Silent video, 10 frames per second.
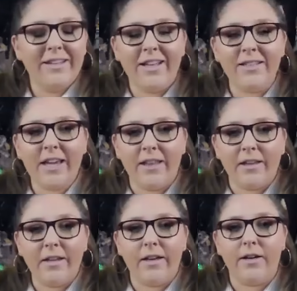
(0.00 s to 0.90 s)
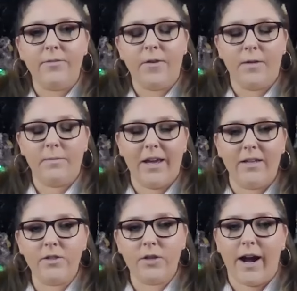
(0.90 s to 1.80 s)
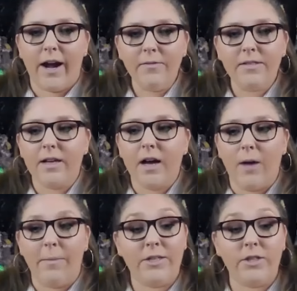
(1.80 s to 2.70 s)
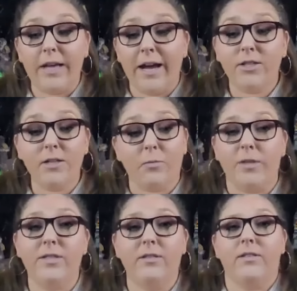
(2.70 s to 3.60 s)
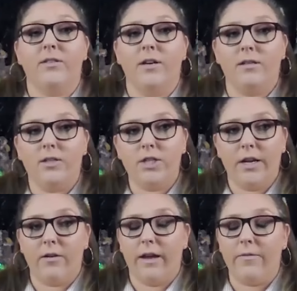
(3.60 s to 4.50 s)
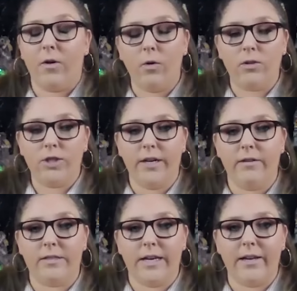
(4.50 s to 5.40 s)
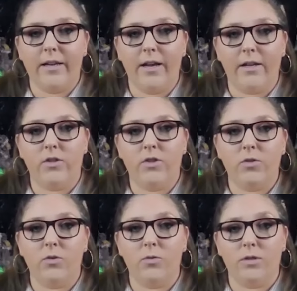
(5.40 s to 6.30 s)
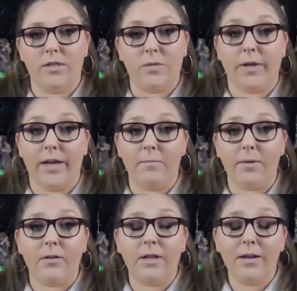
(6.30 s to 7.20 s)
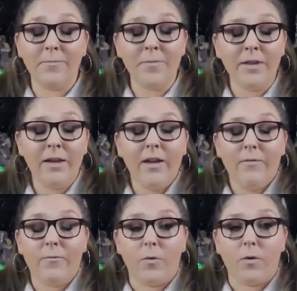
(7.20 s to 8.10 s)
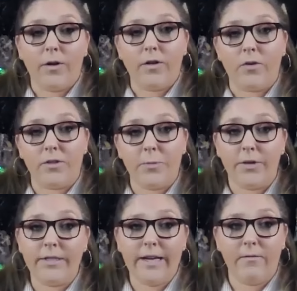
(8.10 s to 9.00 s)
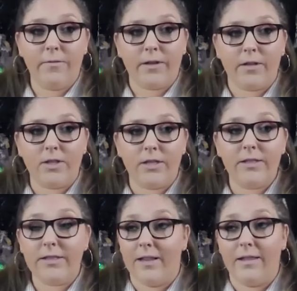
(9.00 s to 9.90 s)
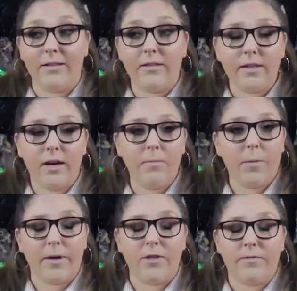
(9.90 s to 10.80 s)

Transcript: it's Kayla here from Kay's Crafts. Um, I just actually recently started this channel. I have a whole channel dedicated to display building for your Spooky Town villages and then some, a bunch of